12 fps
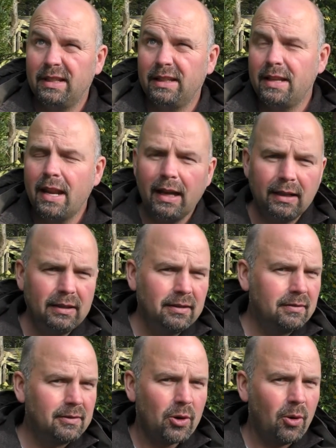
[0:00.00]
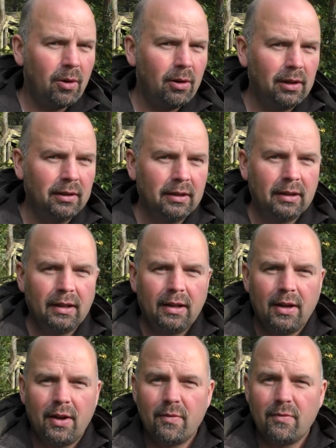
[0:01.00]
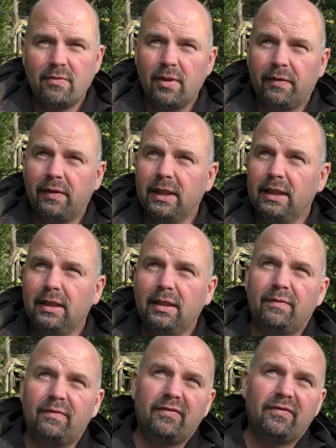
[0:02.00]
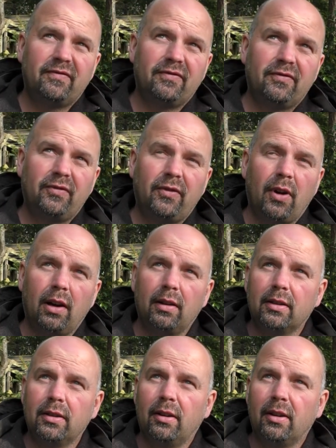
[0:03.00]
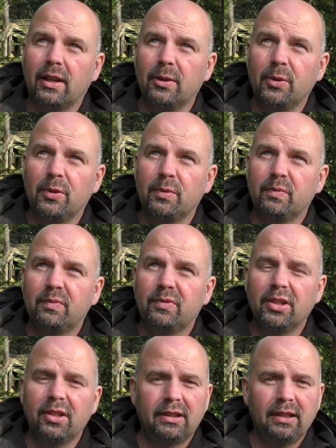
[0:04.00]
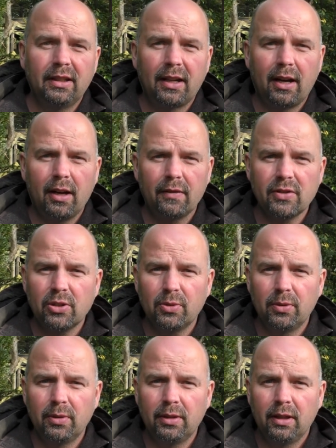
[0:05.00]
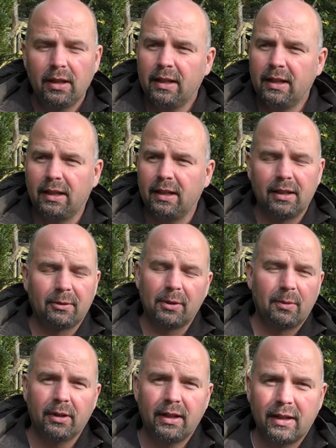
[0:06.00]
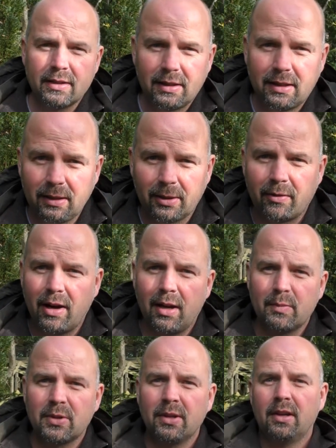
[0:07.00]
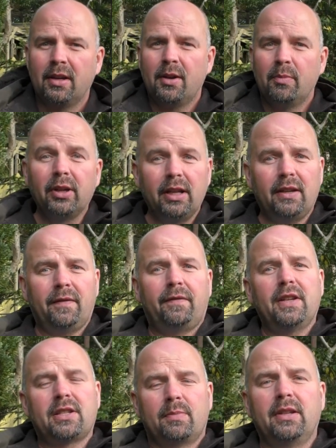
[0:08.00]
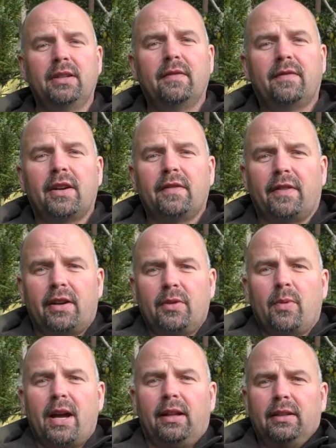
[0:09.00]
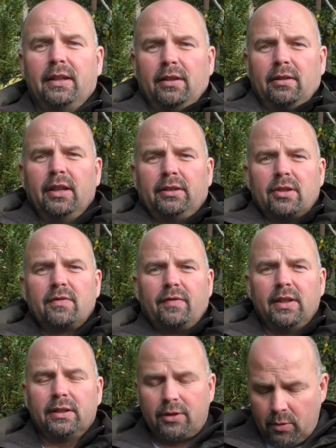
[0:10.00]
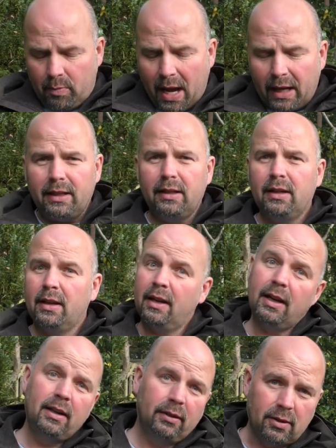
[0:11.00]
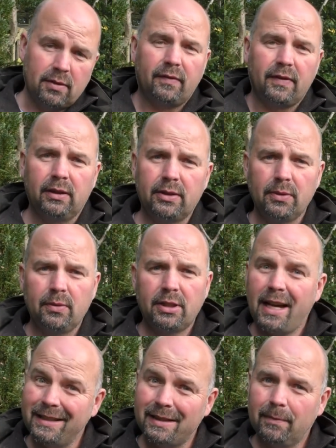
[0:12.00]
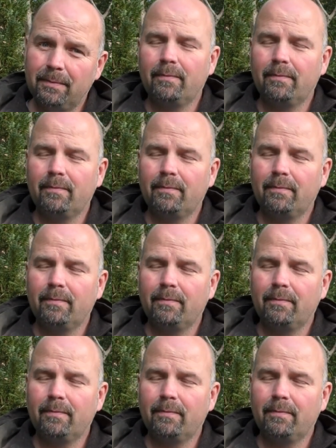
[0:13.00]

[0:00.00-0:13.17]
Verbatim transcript: nine tall, roughly, oh god, I don't know, thirteen and a half stone. Again, I don't know what that is in kilograms, but it fits me very, very well. You know, it doesn't feel too baggy and it doesn't feel too tight.